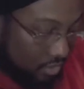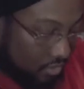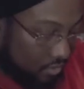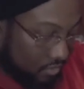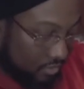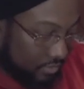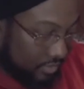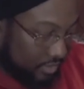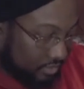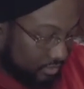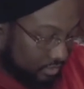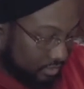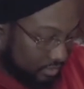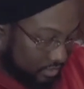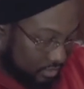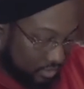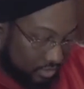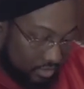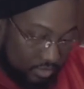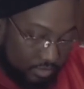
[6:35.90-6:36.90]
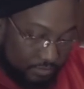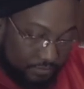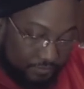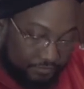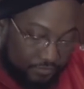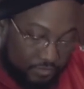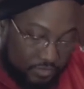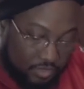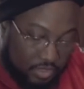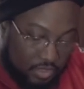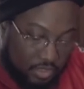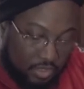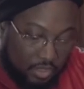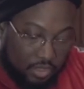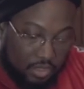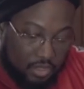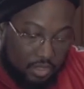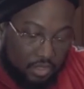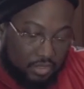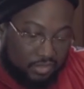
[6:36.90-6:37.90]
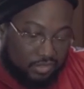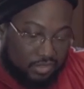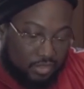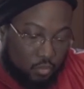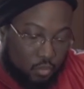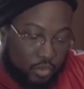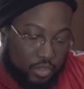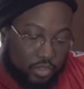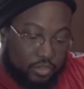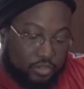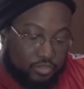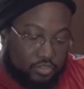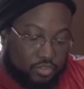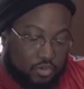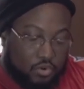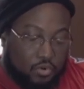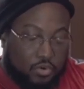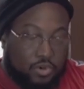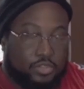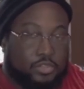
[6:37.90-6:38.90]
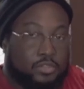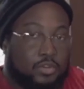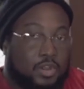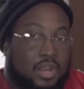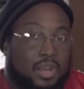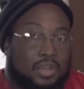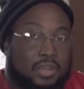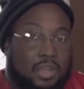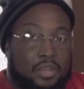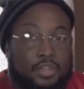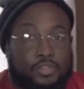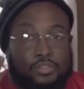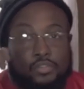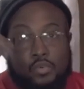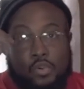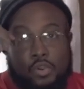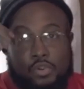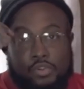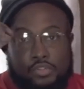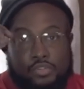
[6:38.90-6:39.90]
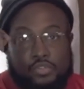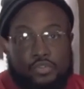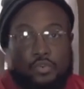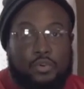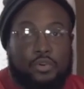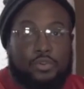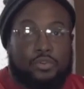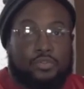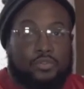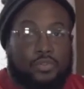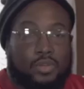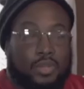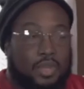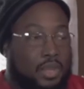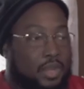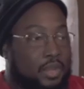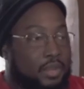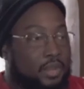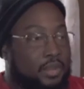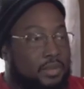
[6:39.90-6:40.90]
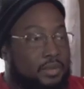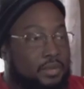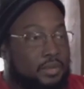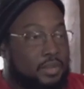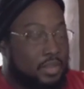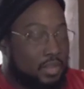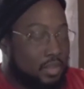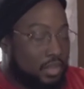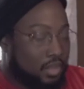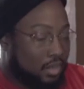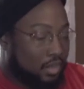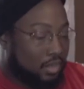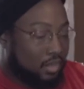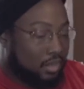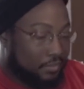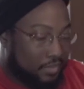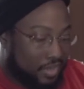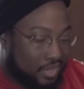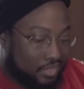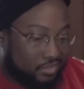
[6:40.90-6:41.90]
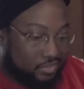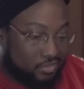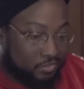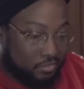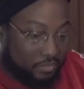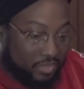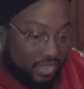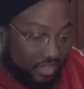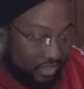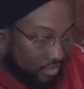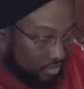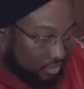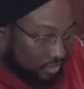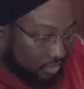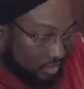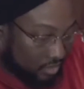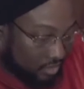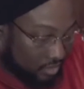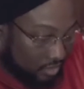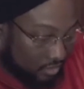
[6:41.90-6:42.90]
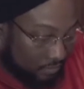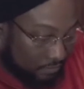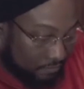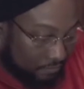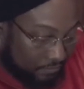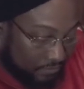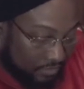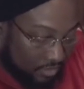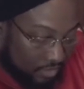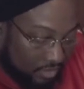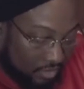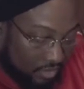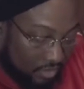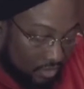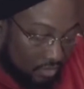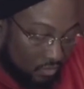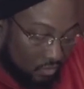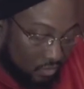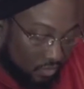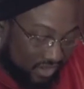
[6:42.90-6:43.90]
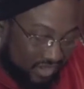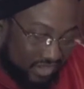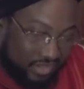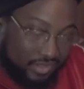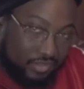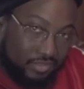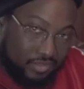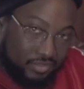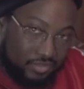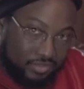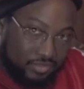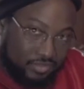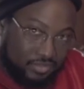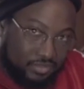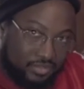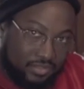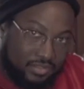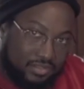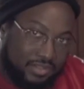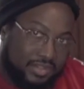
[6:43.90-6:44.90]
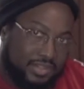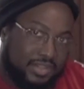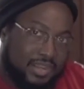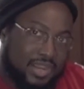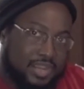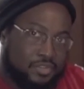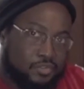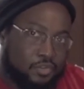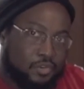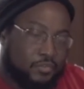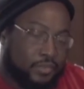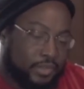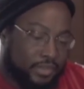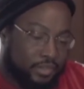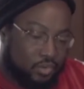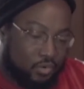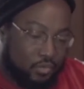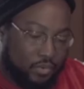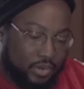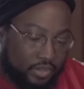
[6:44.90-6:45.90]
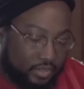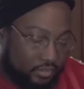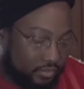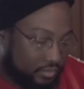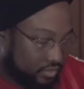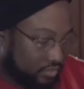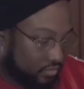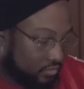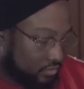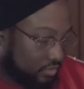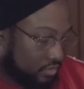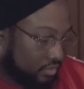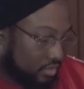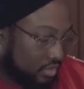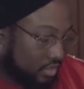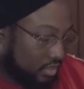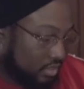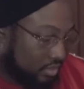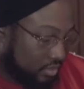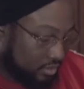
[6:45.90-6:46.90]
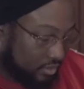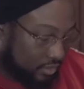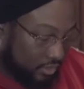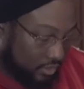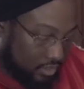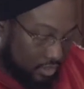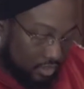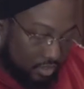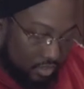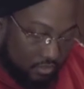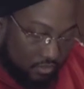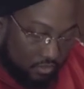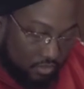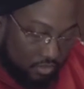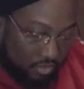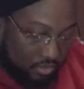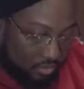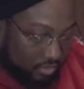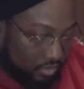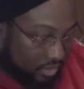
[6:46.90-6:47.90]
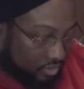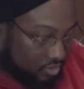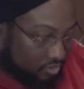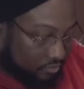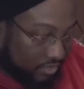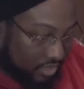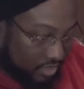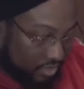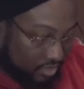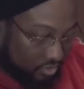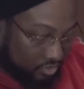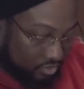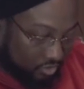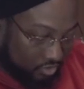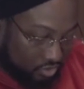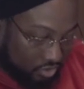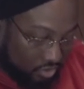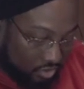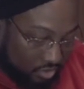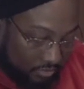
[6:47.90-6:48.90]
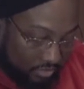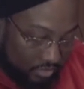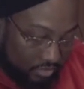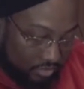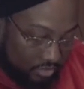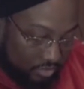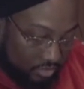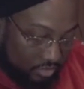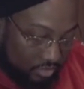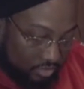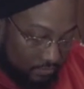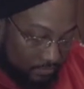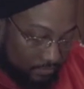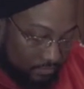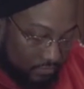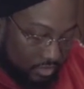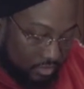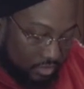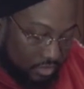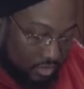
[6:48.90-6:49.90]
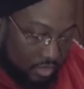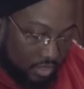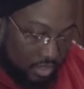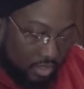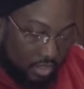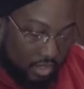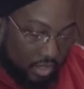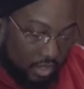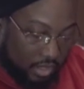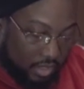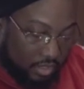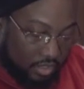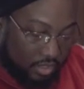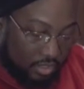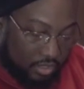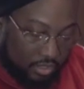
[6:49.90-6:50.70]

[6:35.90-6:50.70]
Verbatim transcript: cool, man. The wheels, of course. No, I looked through all the tutorials online. Not too many. We're in English. Look like the guys are really going in on this one. We're all like Spanish and German, and